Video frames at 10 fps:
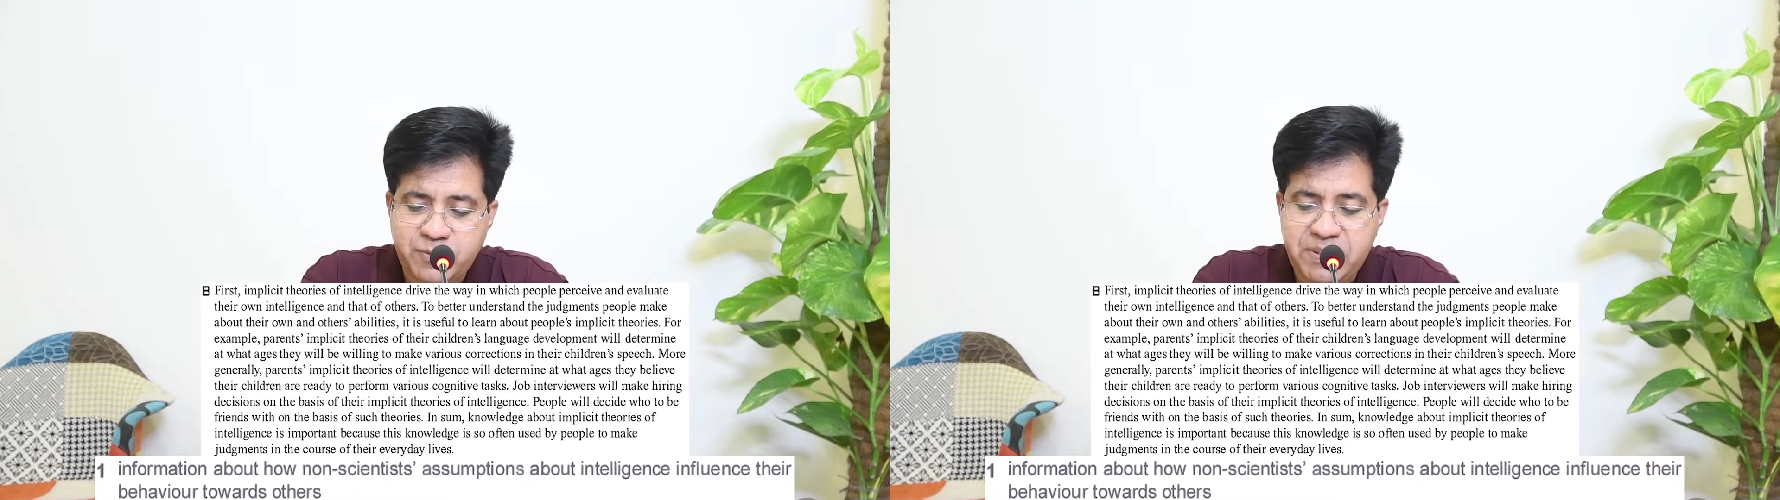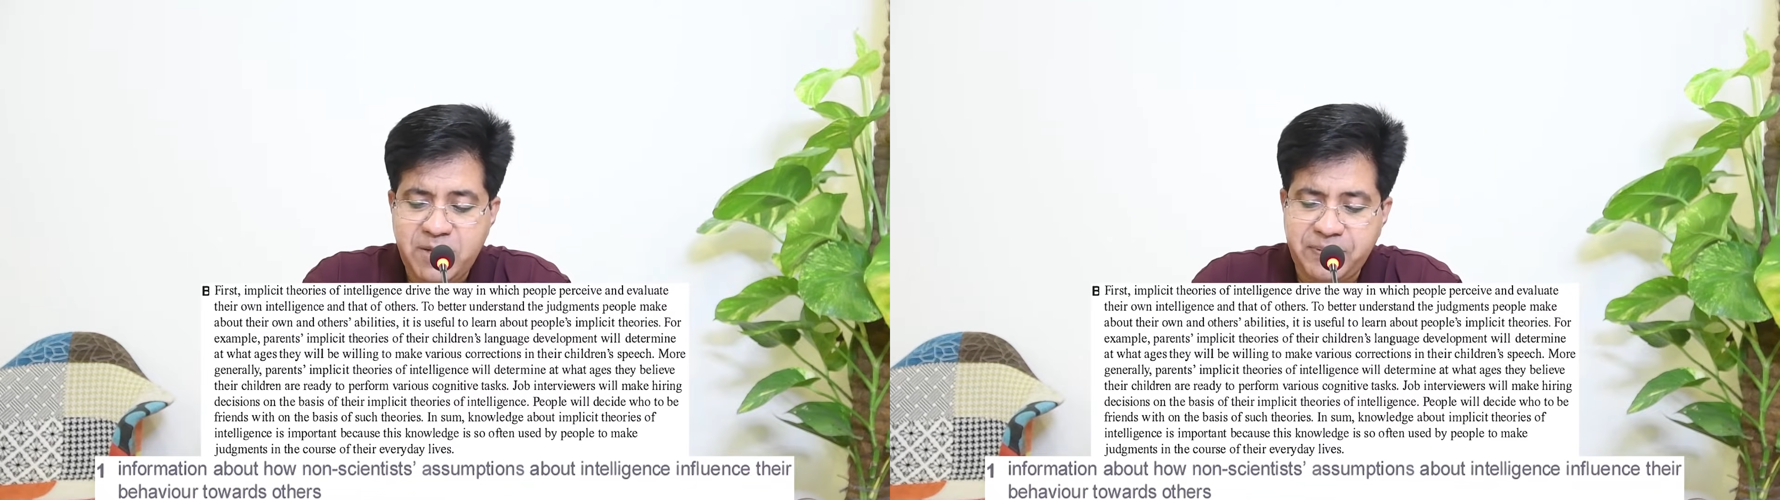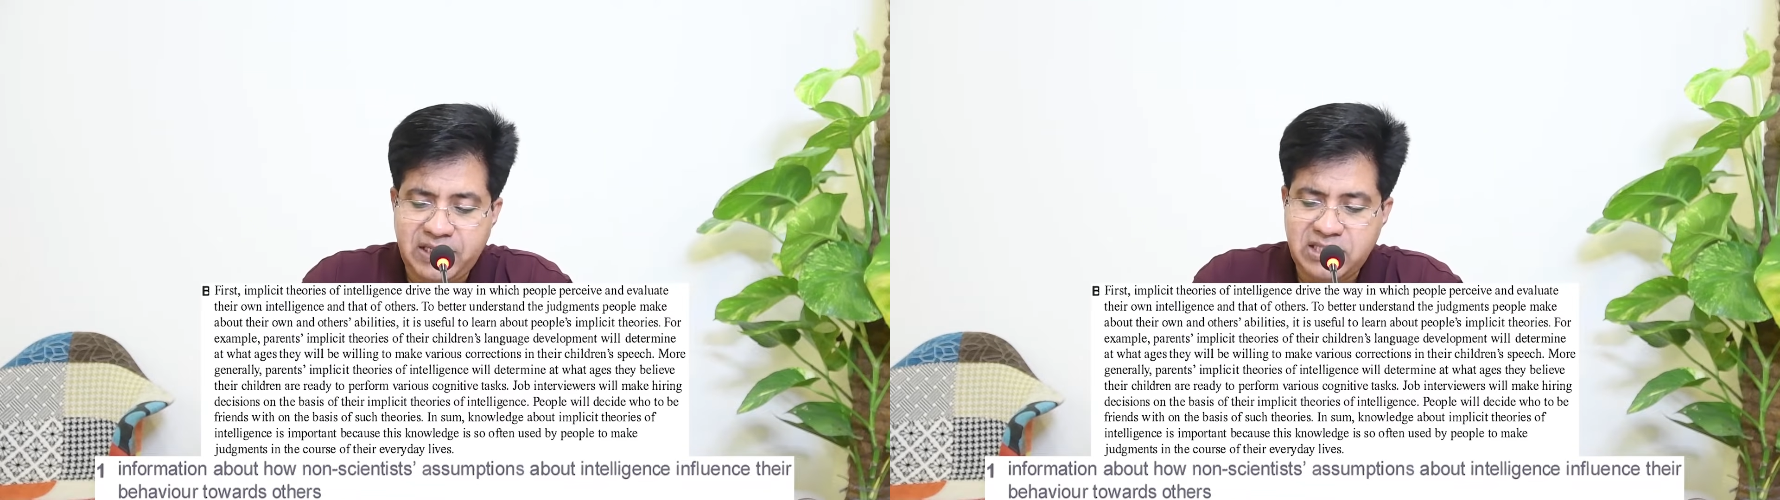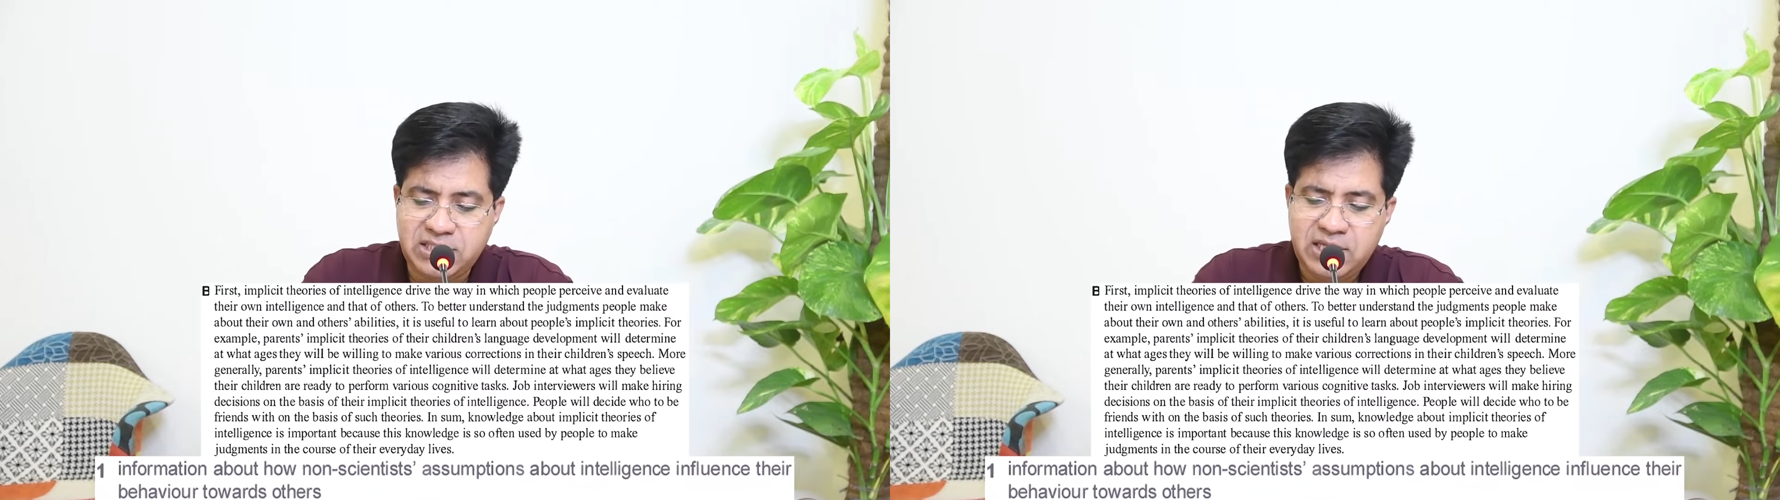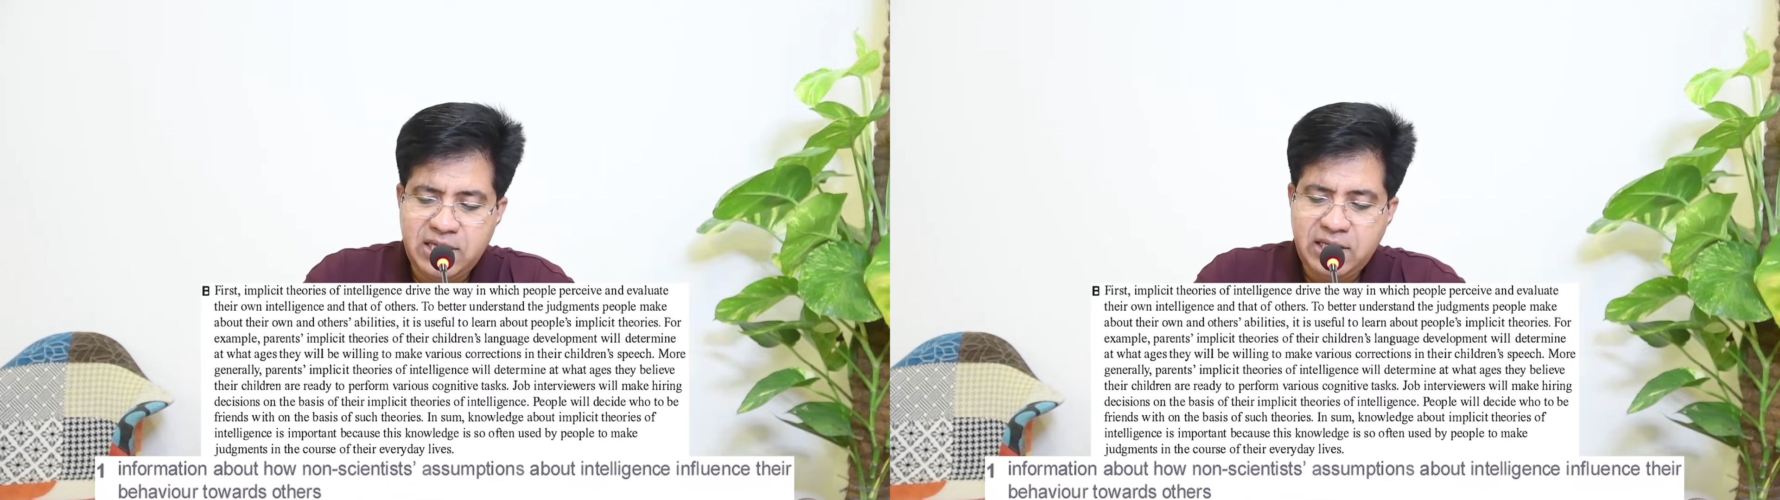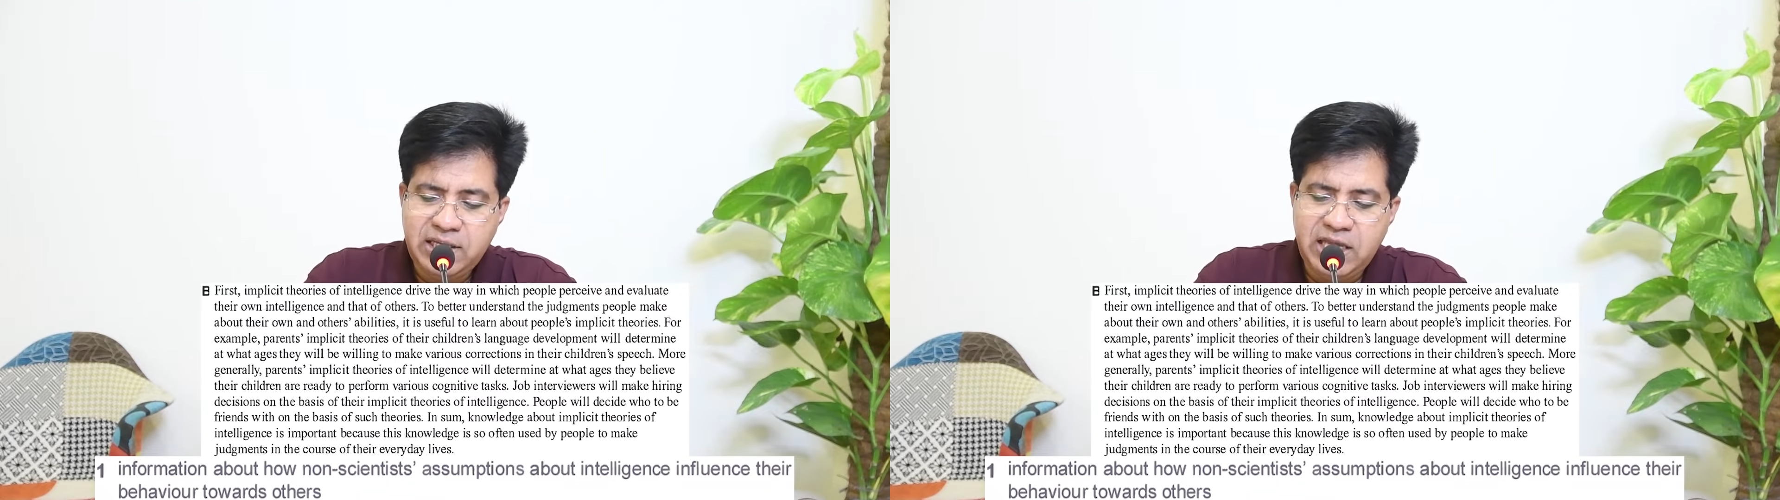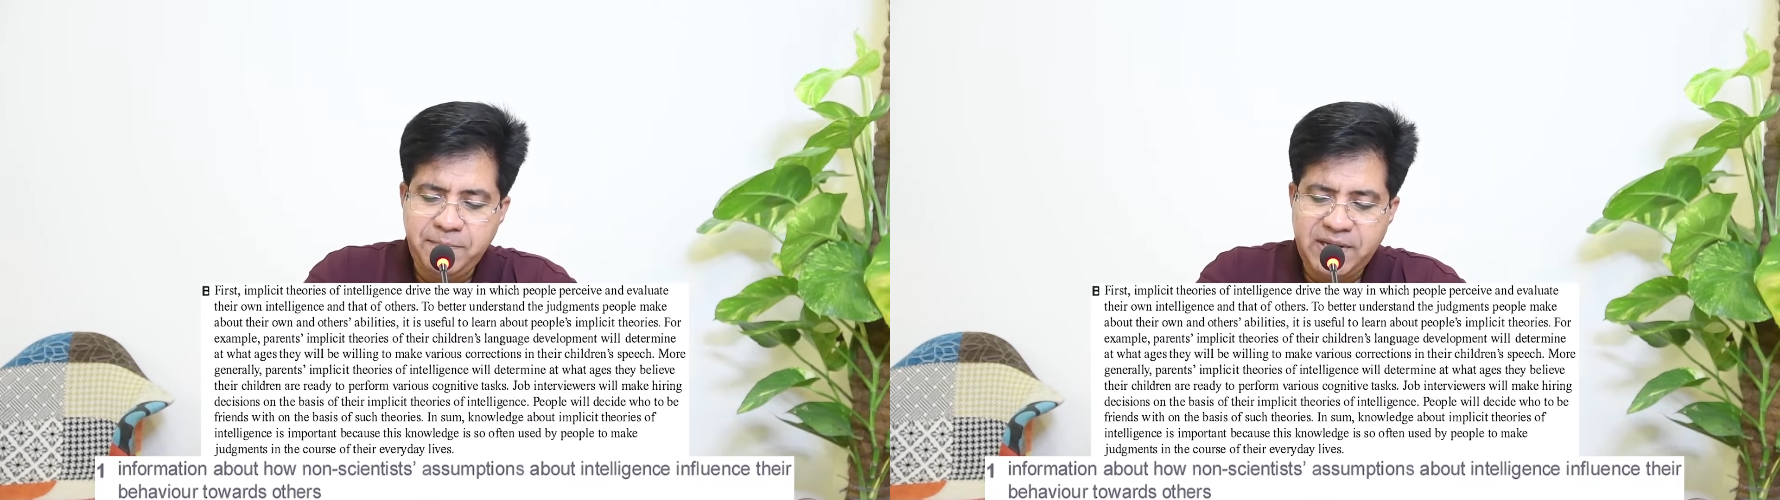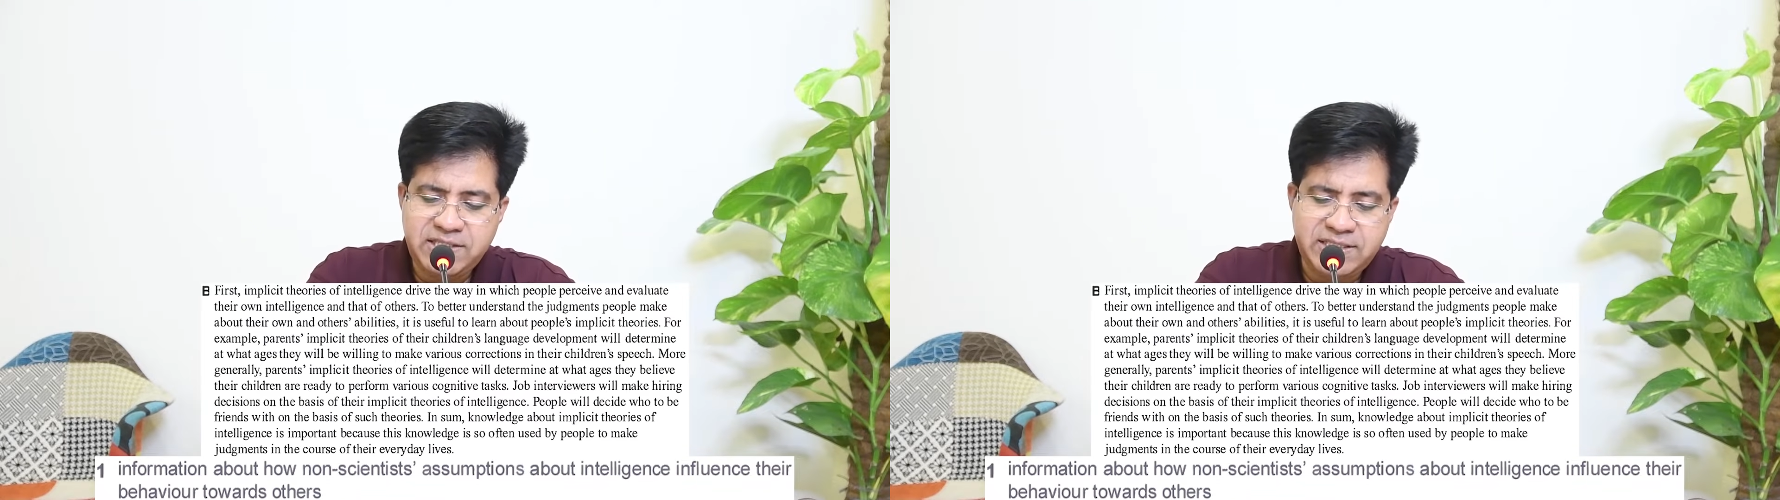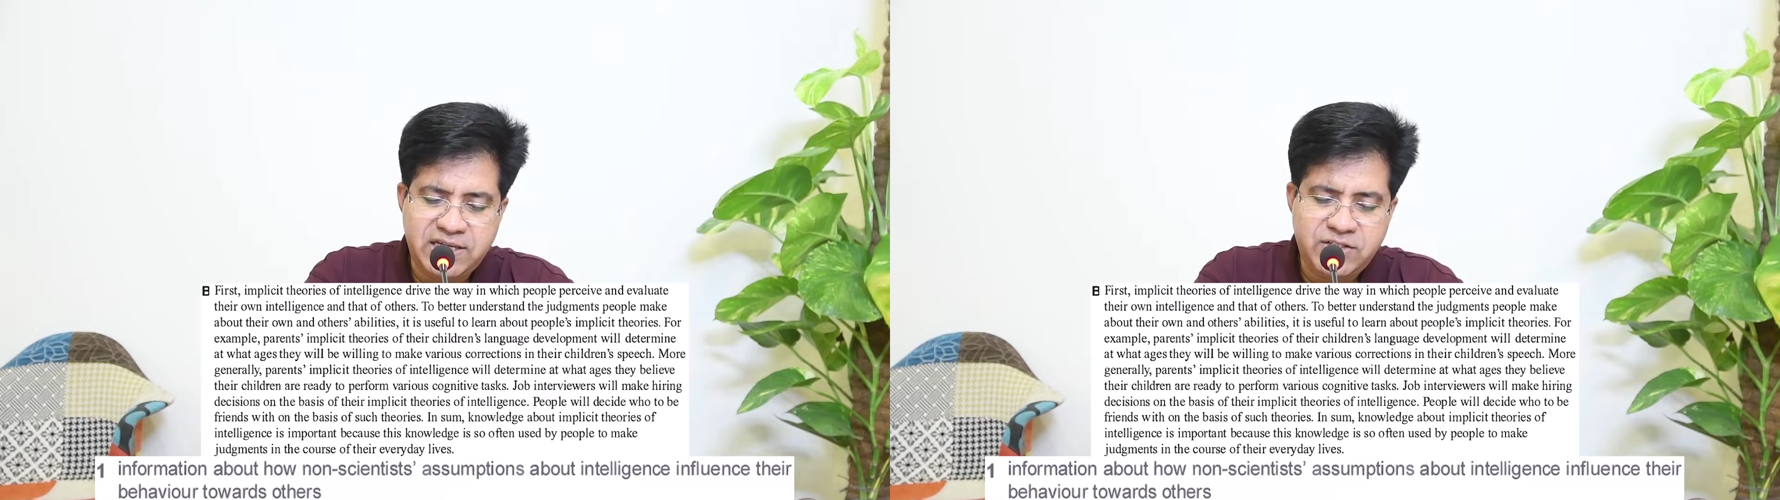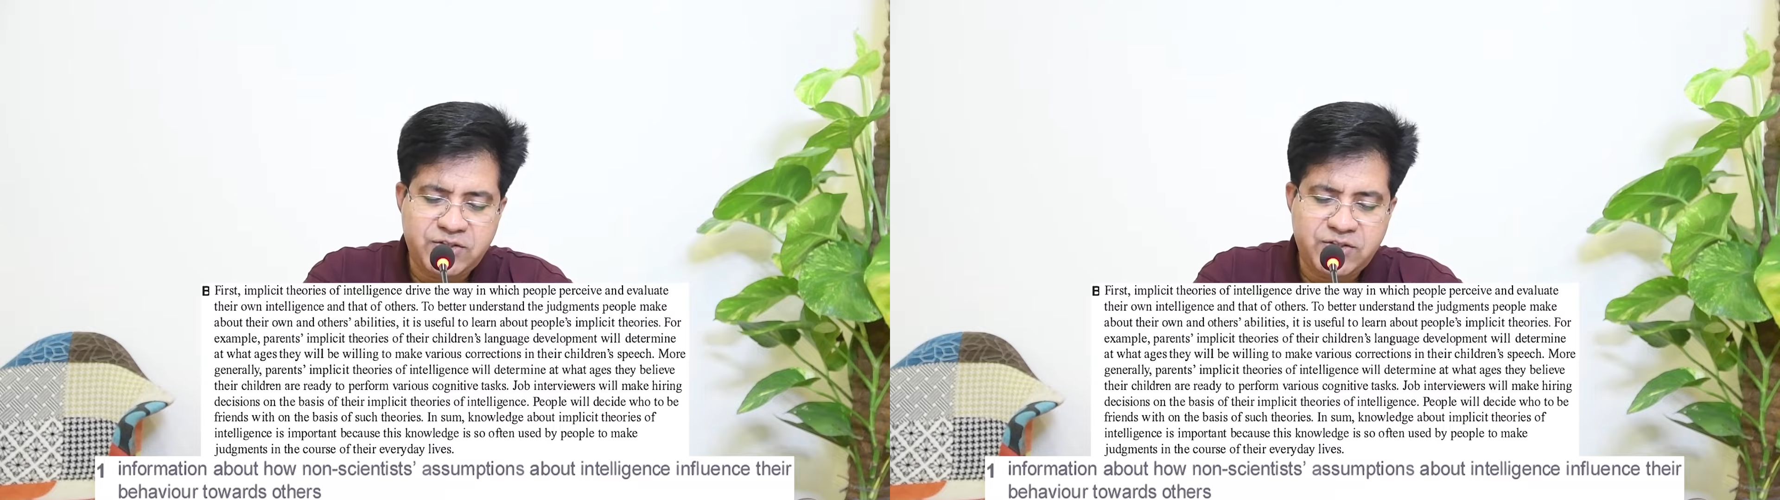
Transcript: People's implicit